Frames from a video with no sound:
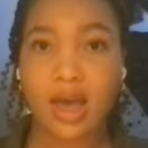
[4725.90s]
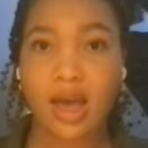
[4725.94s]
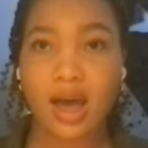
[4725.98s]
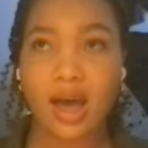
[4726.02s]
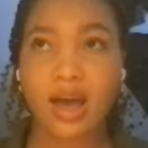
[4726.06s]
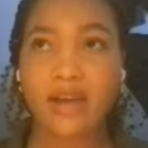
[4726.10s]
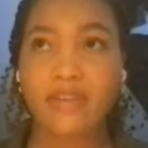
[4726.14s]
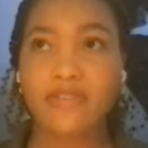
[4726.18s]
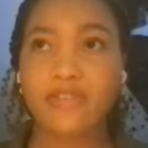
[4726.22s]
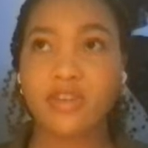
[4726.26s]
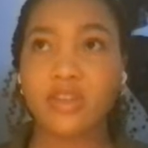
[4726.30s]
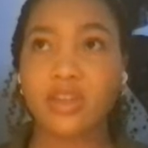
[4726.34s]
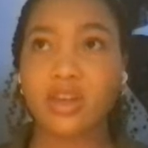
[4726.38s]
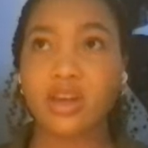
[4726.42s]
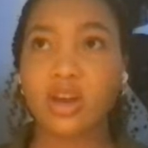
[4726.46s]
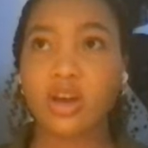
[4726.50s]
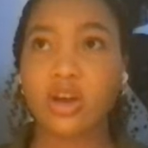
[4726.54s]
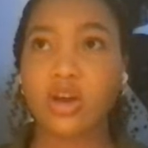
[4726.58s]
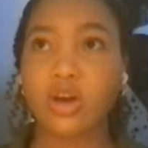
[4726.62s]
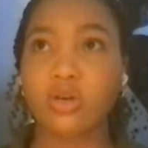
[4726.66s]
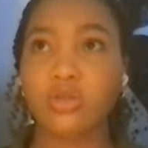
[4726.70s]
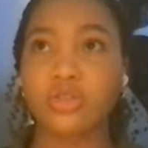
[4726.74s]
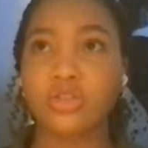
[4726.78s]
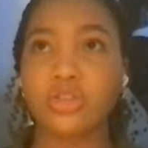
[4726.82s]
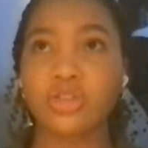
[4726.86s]
I feel like our
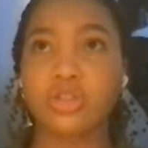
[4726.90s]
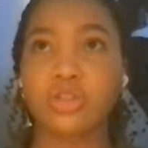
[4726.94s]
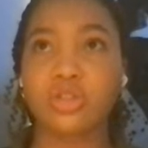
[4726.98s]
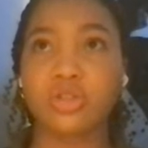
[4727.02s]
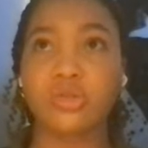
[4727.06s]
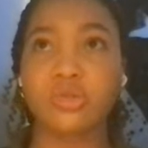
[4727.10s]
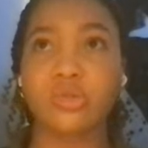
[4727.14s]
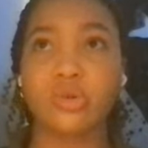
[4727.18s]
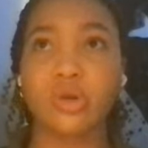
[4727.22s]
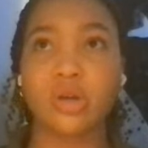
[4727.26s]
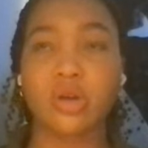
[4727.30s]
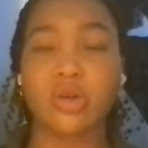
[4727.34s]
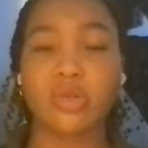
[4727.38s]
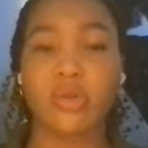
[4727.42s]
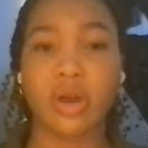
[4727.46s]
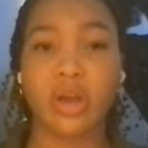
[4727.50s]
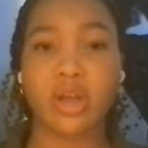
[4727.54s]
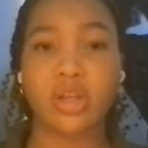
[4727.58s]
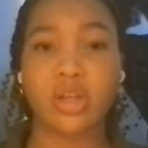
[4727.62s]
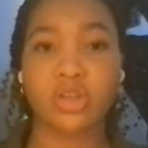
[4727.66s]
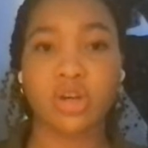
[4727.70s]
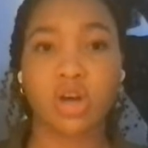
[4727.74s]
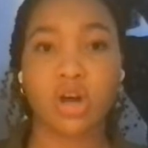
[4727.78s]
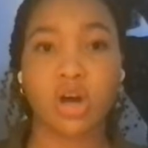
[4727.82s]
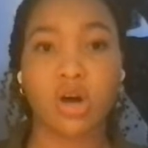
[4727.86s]
coaches do a great
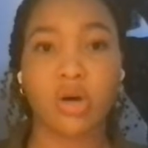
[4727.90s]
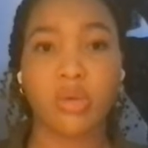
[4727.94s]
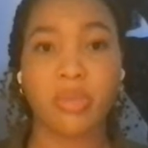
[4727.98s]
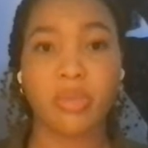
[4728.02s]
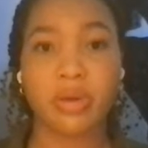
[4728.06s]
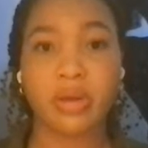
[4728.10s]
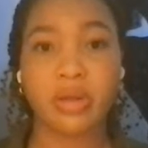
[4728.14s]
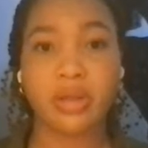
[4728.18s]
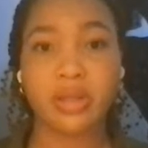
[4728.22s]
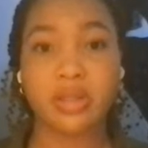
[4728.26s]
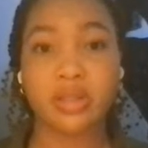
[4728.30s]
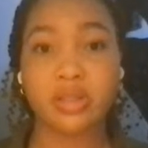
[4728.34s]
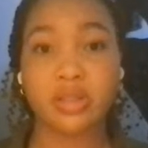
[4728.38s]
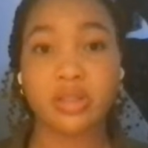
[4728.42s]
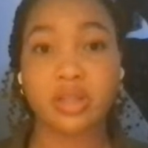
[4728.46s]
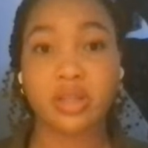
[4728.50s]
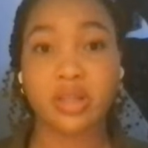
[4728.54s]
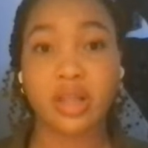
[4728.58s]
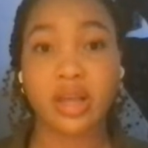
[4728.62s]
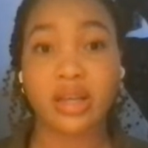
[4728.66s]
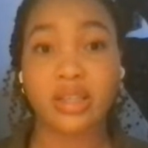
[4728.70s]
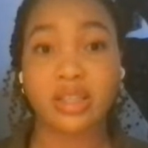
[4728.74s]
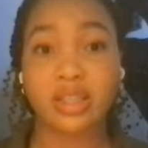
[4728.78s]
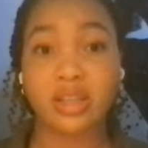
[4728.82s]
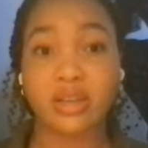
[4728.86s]
job in
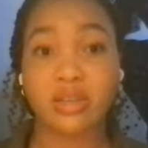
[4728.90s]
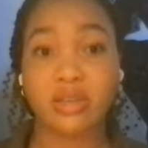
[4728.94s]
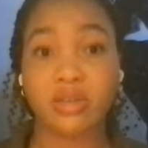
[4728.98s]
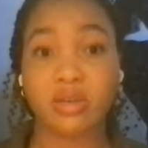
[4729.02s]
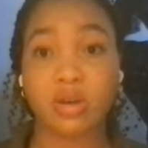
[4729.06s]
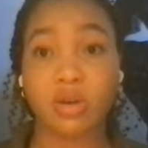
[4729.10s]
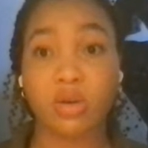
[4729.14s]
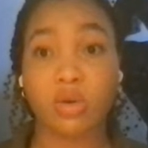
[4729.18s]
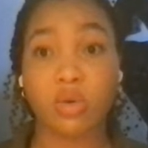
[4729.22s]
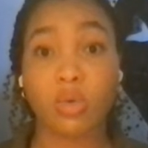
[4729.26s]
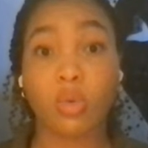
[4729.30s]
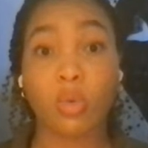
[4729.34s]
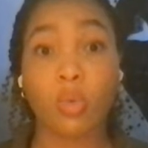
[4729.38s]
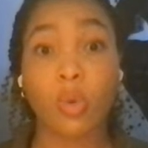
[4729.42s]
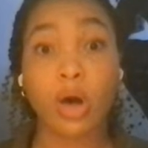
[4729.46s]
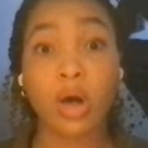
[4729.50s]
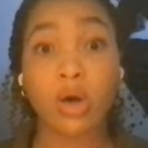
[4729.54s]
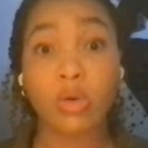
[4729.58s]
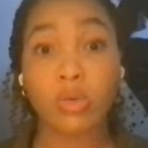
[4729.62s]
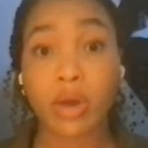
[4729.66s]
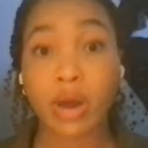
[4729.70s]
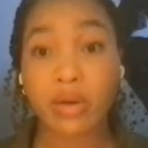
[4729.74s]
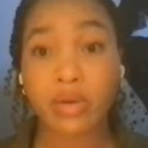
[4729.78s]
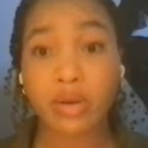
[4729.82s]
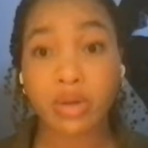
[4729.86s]
selecting
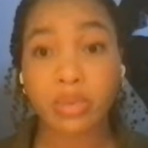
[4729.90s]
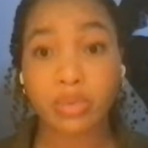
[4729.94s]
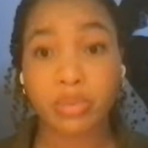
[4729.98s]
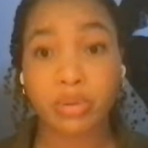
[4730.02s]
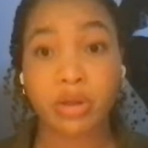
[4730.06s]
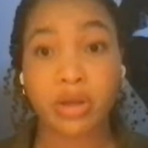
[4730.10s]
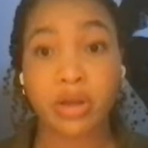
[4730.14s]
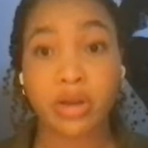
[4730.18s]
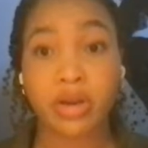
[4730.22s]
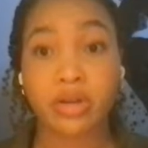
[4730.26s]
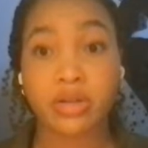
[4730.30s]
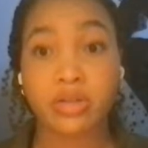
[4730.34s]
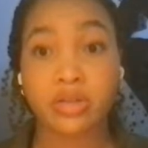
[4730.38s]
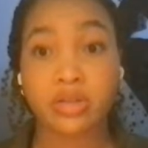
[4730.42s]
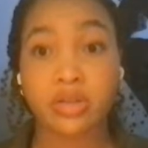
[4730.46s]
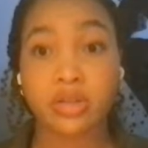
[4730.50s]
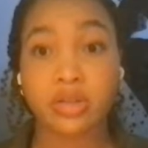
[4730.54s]
well-rounded players.